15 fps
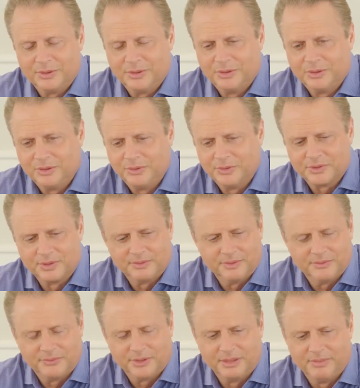Who was
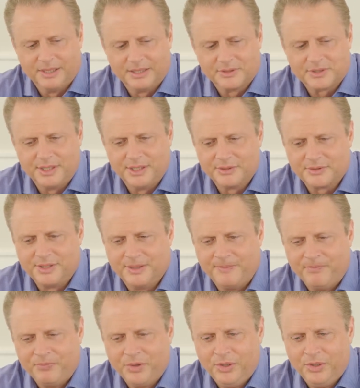a friend of mine says that
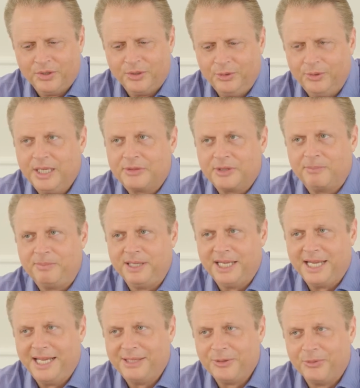you get the
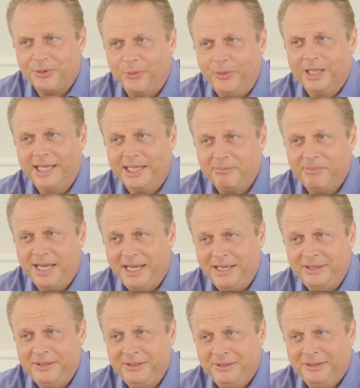plan on the willing
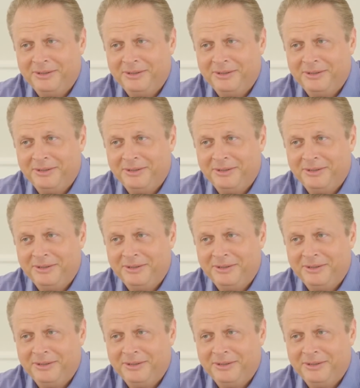band,